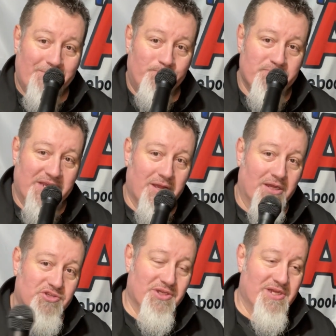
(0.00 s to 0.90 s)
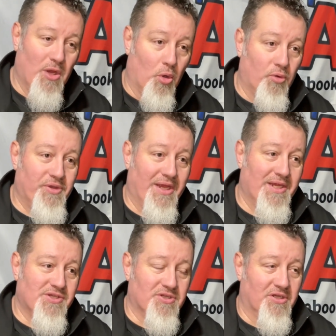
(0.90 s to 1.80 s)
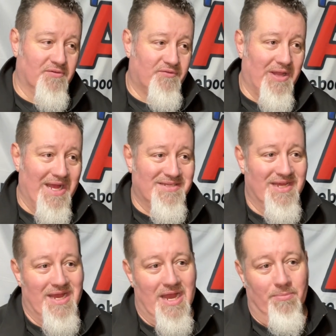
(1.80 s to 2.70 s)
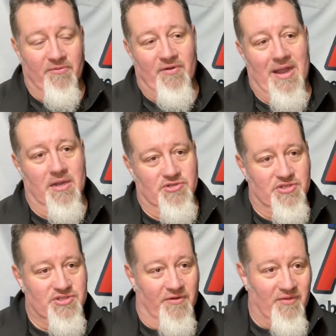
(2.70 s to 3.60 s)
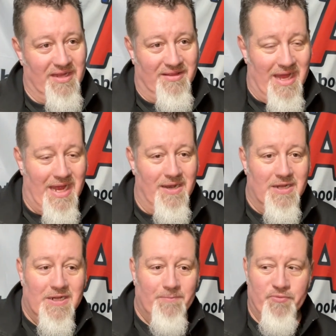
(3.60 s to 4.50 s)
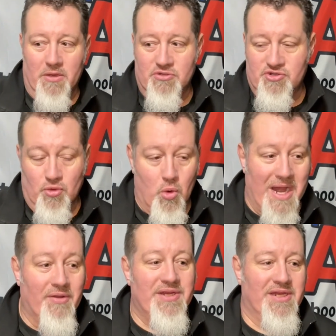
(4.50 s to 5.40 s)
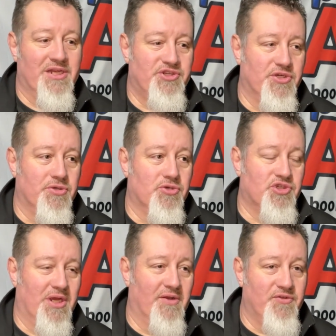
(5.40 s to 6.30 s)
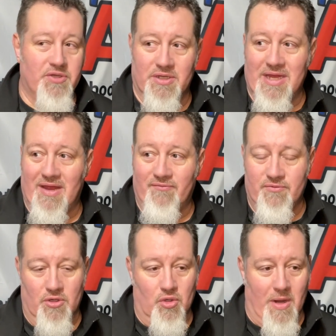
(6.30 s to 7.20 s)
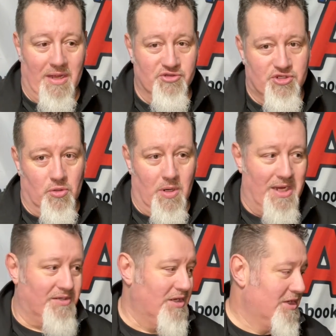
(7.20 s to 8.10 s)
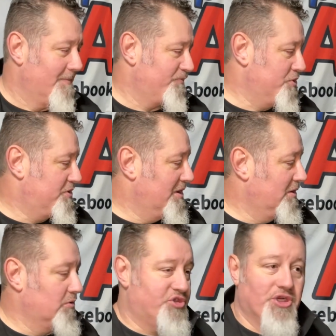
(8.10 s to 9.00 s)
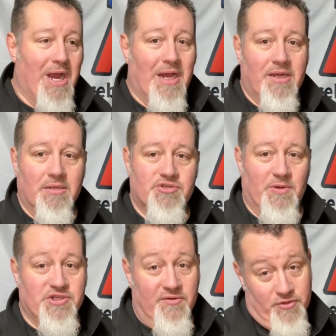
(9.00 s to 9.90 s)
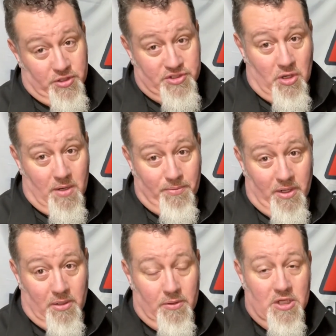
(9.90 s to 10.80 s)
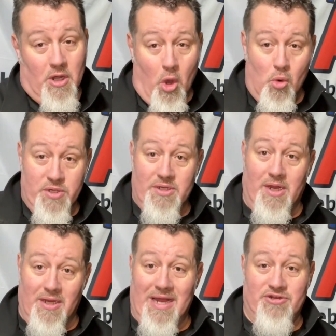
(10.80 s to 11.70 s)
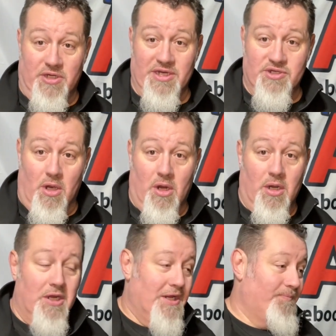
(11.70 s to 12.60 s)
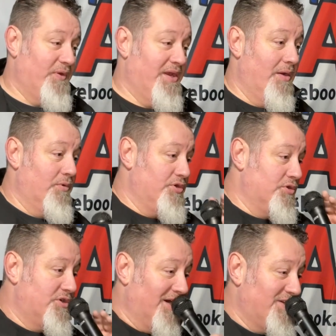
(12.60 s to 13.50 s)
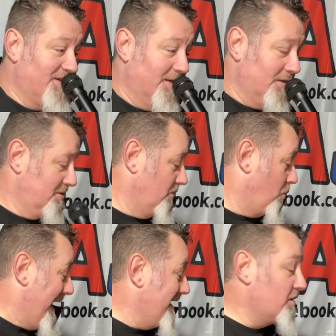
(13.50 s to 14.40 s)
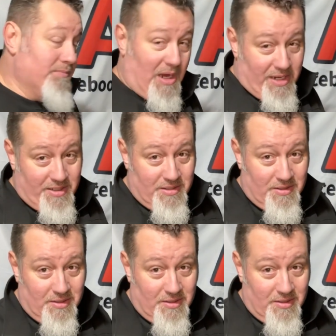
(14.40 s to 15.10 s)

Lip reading: because in the old days of Class A amplifiers and stuff like that, there was grounding issues, and if you didn't have your grounds correct, you'd get a little shock, especially if you're a guitar player holding an electric guitar, and then when you touch the wired mic,